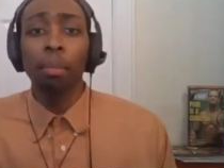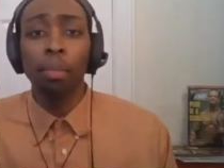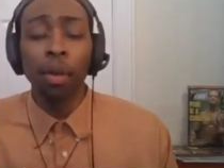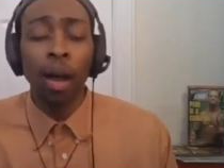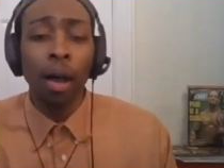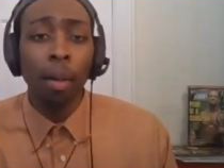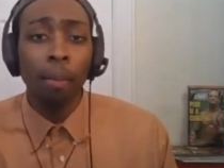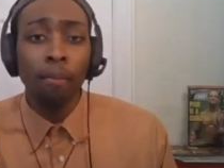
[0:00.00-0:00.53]

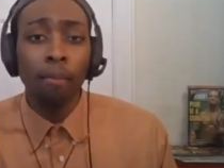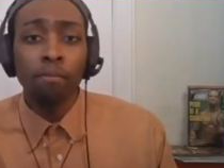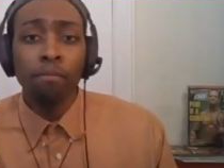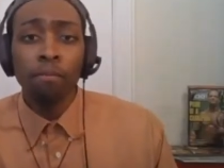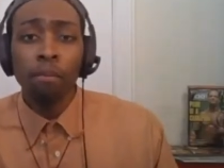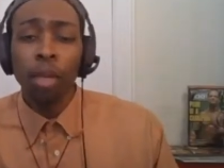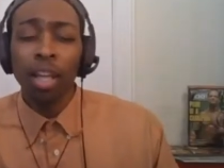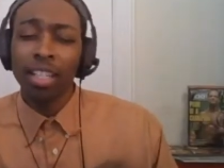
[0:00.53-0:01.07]
but
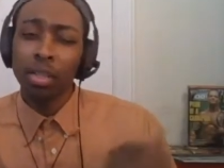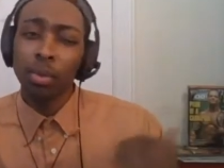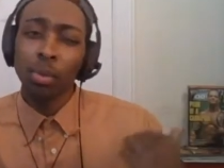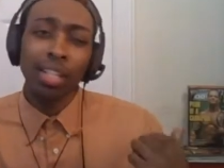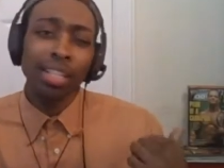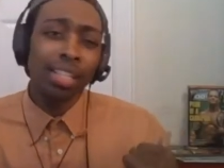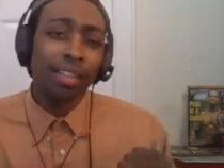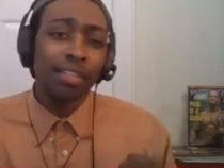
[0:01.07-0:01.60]
um, in
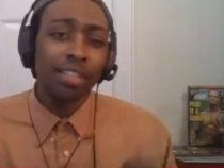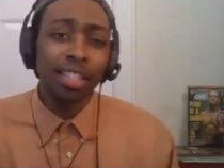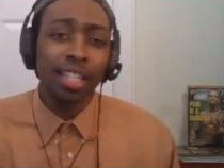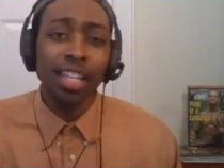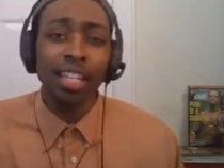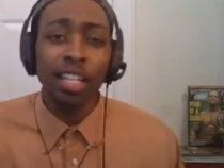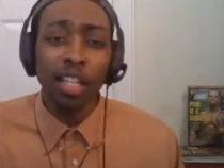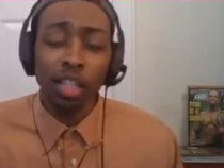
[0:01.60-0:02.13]
twenty
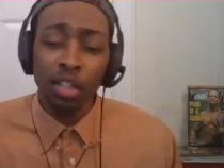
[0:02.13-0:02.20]
seventeen,